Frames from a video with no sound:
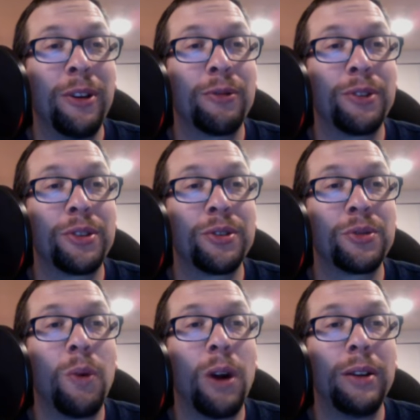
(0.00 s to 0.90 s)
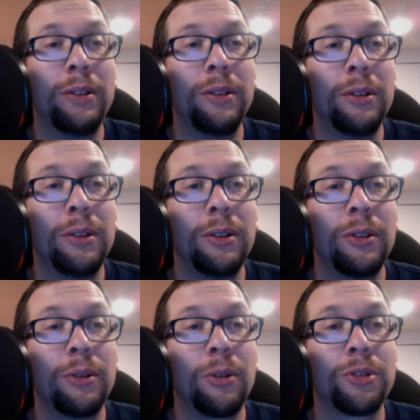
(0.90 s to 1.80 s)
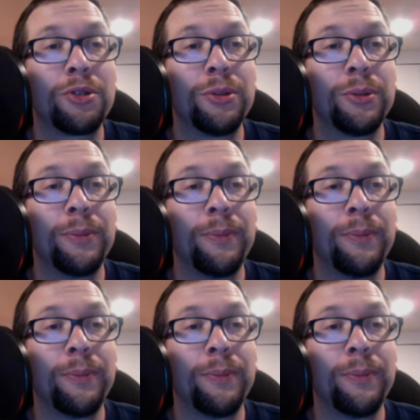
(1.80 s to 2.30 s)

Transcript: returns 1 or true.